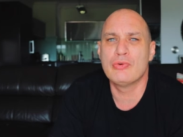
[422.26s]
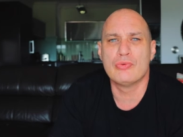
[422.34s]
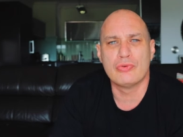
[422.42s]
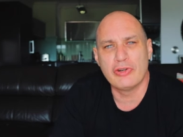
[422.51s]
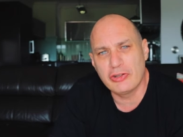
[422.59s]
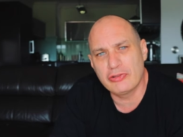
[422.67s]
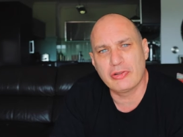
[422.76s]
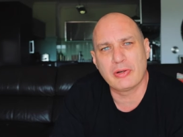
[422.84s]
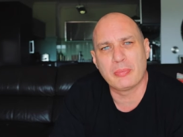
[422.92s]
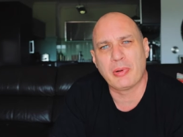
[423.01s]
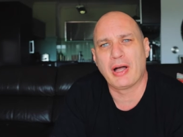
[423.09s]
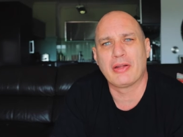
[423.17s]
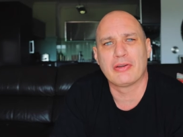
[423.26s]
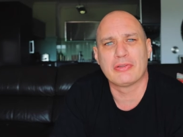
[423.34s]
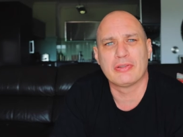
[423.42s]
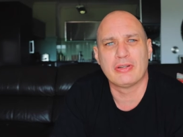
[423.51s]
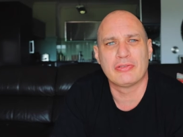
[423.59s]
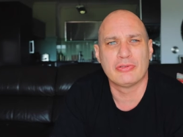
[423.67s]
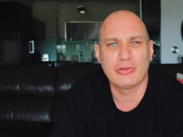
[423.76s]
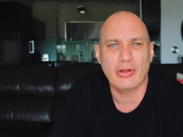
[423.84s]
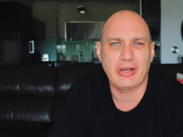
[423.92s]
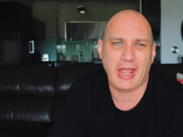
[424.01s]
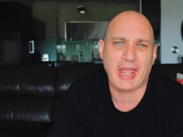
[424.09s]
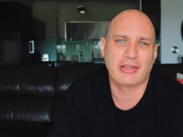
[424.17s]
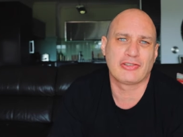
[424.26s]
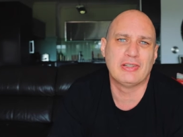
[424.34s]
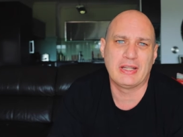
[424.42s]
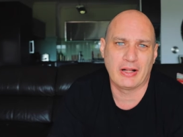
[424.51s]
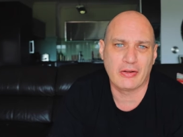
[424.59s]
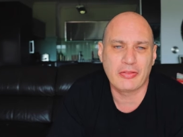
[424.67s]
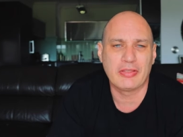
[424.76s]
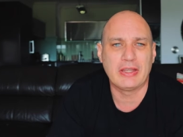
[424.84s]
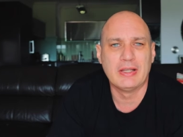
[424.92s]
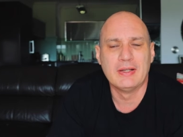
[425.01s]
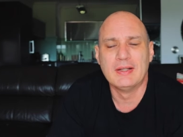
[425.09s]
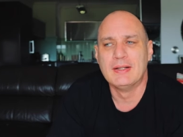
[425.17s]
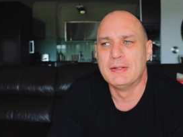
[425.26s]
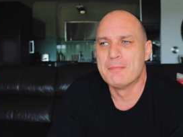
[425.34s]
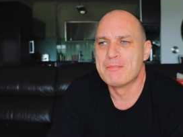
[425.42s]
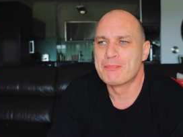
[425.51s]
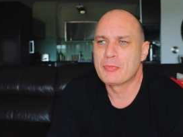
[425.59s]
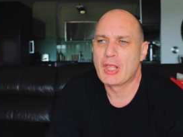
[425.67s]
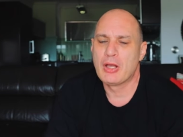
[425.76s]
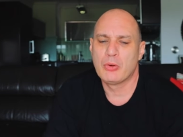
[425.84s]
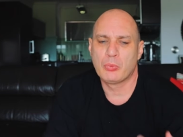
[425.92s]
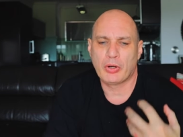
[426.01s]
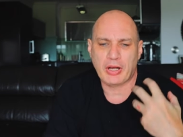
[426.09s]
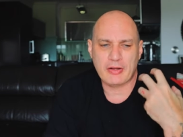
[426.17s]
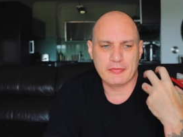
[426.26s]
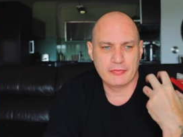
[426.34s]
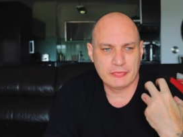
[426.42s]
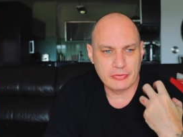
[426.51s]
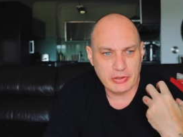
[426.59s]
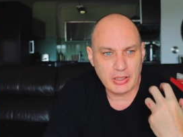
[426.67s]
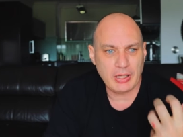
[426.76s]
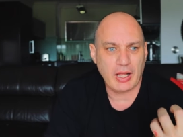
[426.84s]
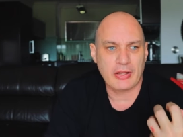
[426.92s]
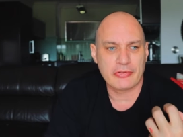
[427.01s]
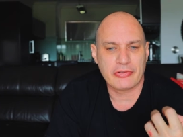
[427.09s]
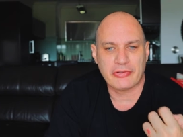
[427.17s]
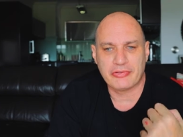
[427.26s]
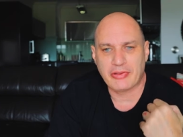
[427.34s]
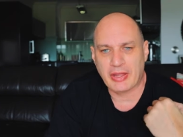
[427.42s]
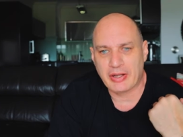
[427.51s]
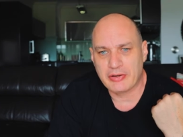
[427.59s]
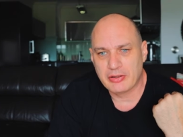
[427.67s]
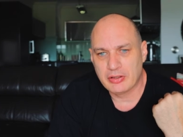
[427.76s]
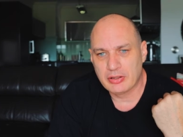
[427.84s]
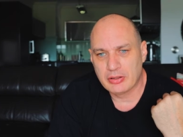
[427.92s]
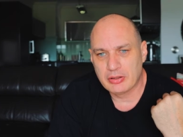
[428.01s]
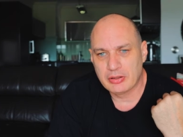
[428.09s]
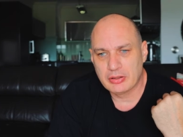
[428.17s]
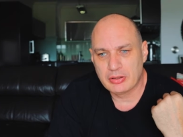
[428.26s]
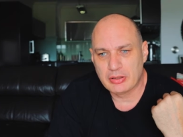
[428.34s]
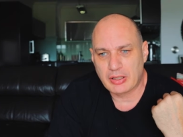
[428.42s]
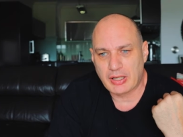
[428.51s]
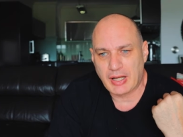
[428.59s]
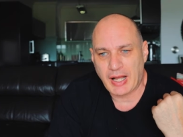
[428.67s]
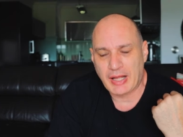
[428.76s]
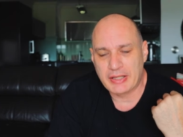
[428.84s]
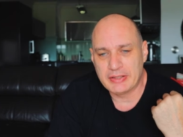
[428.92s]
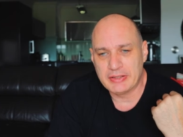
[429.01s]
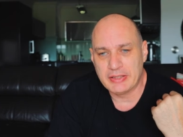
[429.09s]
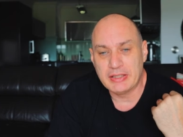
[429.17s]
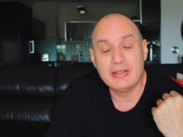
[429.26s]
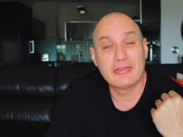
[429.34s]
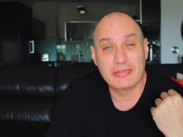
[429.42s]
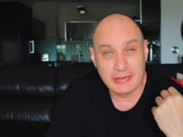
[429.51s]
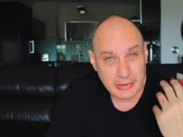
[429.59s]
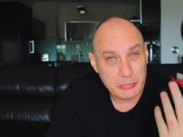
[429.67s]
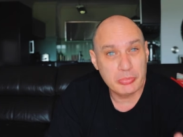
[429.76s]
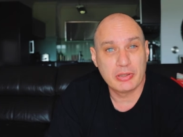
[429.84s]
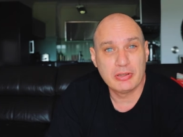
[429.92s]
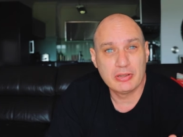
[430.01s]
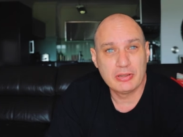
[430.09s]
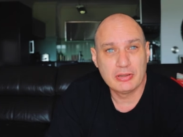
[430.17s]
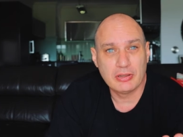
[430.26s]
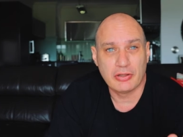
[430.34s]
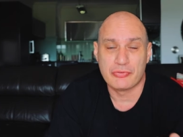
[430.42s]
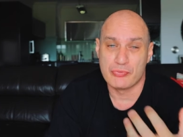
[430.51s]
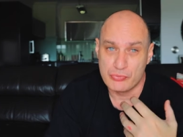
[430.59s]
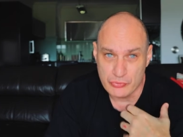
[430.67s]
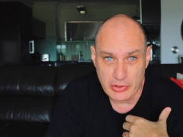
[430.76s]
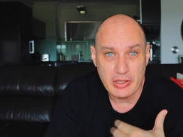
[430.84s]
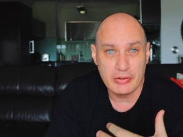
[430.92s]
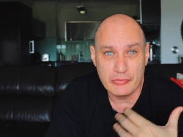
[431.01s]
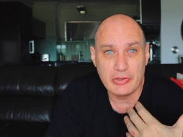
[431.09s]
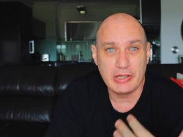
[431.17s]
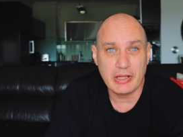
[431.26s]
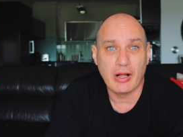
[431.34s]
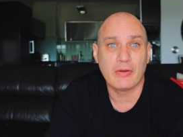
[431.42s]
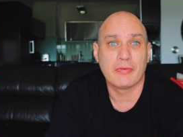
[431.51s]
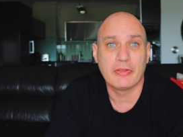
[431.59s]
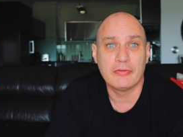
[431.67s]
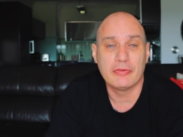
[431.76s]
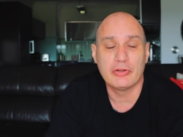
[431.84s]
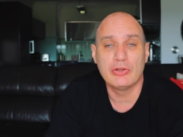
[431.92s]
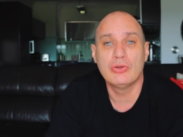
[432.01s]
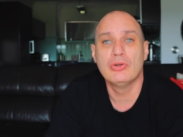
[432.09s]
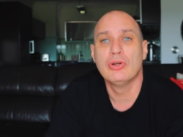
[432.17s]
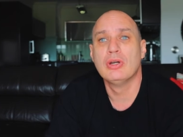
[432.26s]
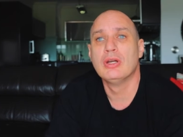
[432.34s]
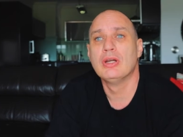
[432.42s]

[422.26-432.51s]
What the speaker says: rigid about it is not actually healthy. What I've realized is that I need sleep. It's really, really healthy for you.